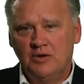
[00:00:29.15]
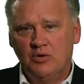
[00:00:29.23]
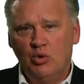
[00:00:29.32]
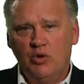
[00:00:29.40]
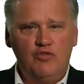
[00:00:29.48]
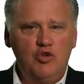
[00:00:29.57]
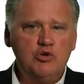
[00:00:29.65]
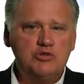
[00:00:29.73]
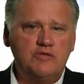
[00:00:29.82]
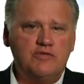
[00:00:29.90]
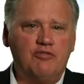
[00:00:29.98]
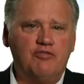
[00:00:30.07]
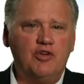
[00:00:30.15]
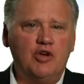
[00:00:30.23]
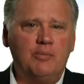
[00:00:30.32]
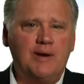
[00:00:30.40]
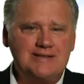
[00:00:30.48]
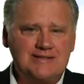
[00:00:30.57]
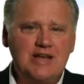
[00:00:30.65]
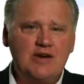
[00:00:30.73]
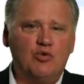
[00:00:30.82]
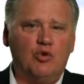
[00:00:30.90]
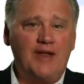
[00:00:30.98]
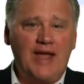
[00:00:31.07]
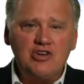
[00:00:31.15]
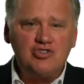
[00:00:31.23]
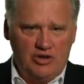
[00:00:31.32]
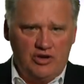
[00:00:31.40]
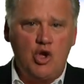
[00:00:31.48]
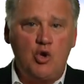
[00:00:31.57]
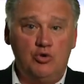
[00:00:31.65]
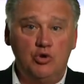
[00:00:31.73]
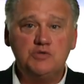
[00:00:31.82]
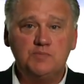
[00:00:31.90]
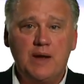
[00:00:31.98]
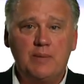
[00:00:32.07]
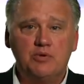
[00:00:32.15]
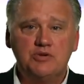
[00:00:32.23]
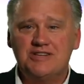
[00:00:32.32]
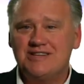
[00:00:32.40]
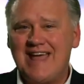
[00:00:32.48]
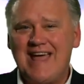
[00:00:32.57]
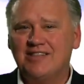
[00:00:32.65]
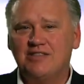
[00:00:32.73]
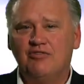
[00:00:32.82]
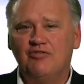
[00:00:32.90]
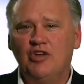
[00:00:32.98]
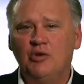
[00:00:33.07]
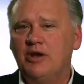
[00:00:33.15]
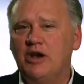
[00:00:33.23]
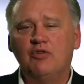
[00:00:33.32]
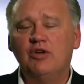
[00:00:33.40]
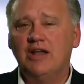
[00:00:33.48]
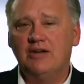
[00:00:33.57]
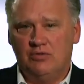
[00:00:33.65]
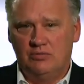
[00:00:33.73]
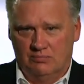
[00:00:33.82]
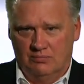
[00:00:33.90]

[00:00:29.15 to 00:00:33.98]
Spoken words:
Reviews of the film by several nationally known newspapers attacked the film at every level.